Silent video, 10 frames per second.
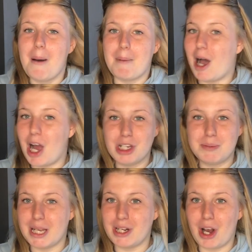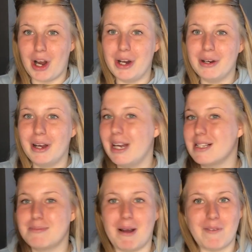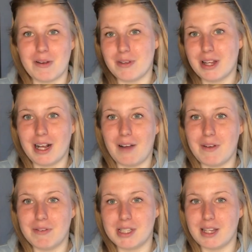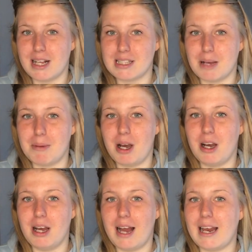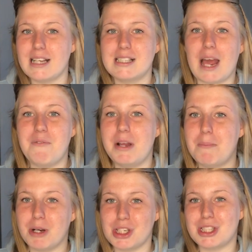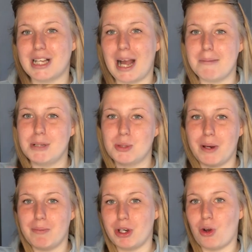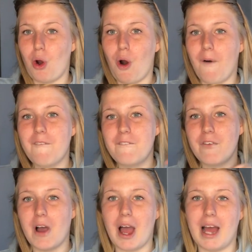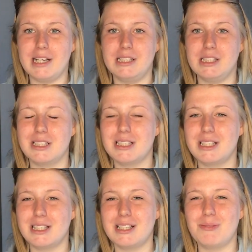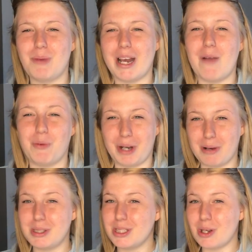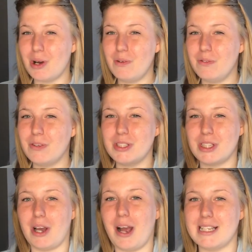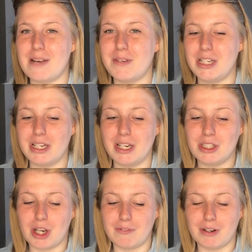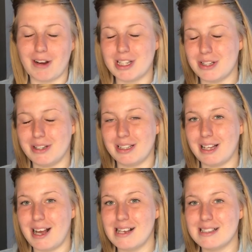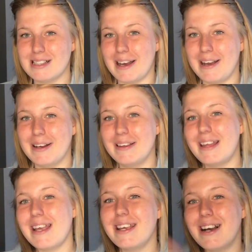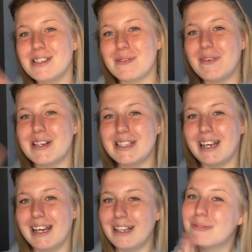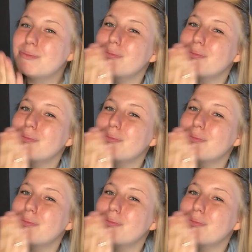But 100% go. It's my favourite thing I've ever done that summer, and it definitely bridges the gap between when you're off and when everyone else is off. So I definitely don't regret doing that. So thank you guys for watching.